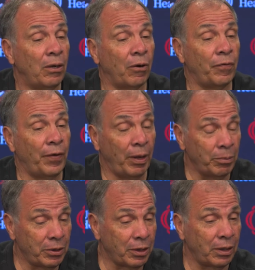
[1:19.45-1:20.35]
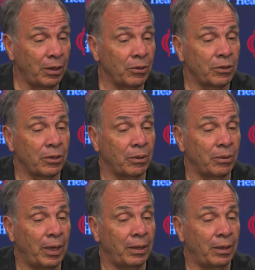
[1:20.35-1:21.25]
Our families are close. So
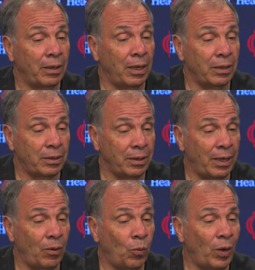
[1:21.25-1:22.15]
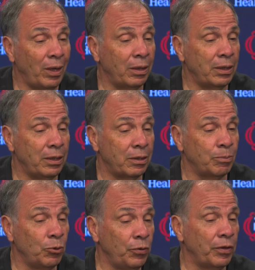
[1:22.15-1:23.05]
and to see how well he's
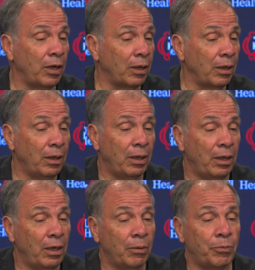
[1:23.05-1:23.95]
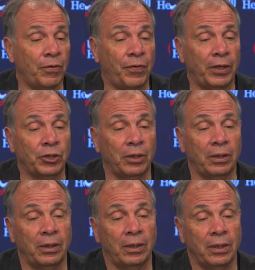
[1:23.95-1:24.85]
moved on
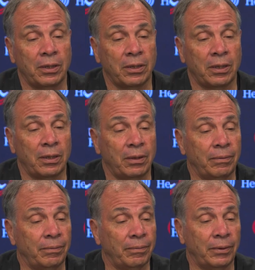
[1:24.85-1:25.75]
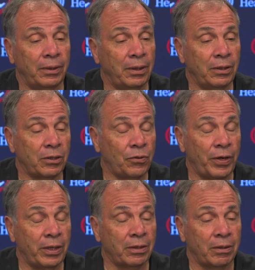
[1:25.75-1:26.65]
professionally is
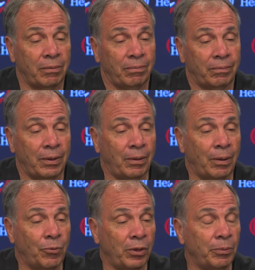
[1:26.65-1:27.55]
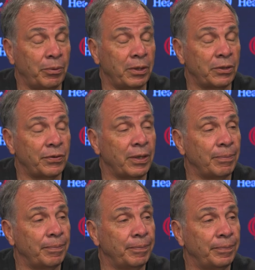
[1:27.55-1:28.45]
great. So I'm really pleased for them.